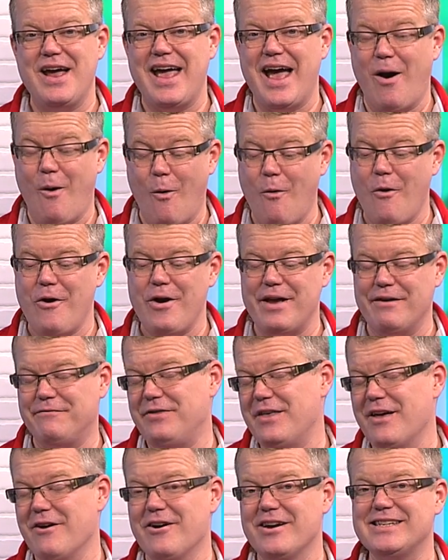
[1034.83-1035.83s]
or
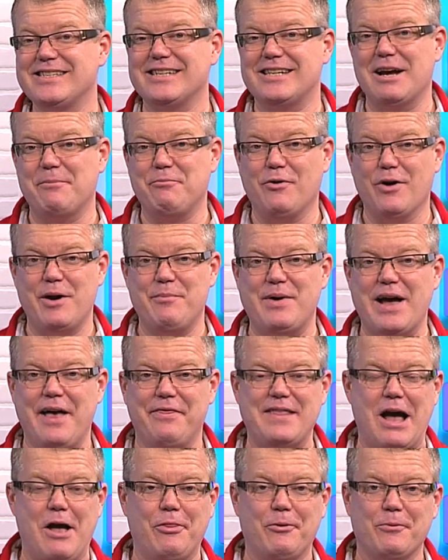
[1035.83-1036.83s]
if there is an upgrade path
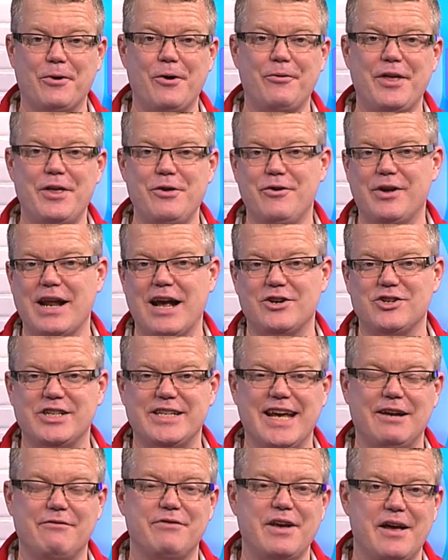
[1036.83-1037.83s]
down the road that you can actually
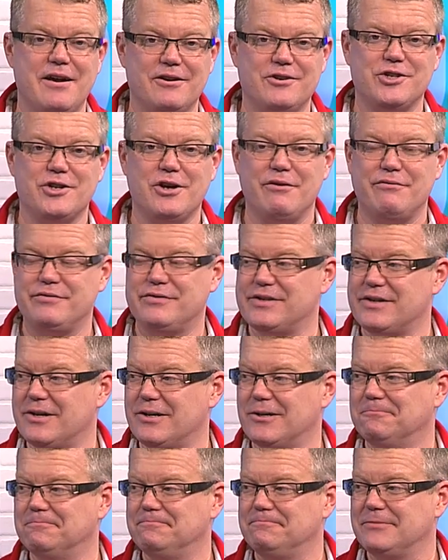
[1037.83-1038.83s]
take advantage of.
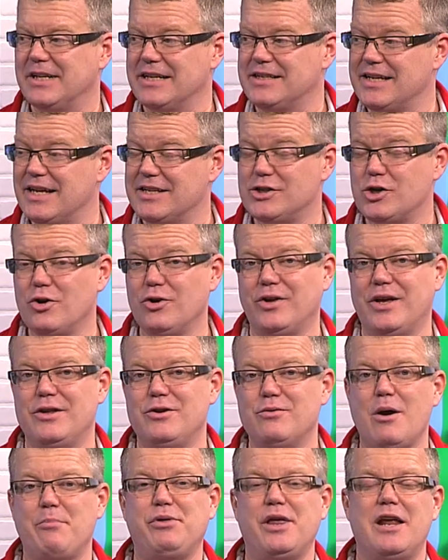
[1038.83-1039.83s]
So it's early, and
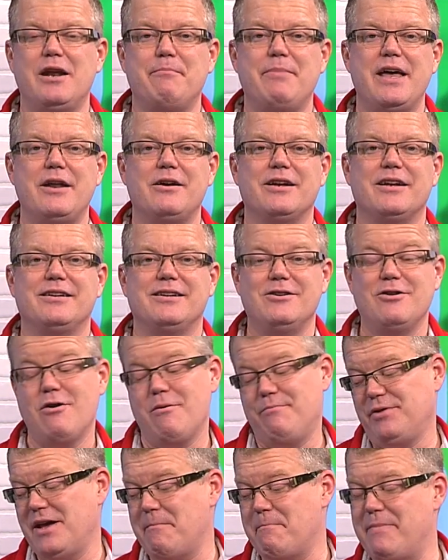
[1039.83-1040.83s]
you are playing
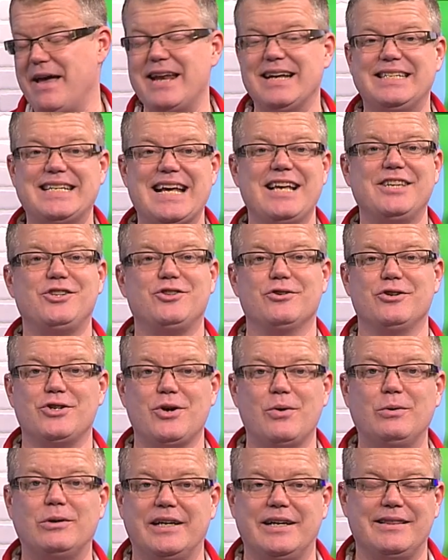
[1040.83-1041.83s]
beta tester
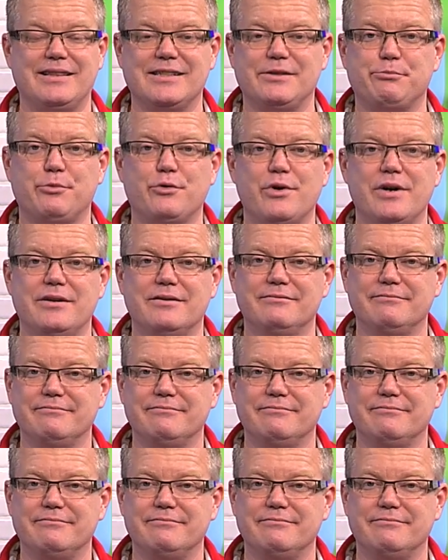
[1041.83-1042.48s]
totally at this point.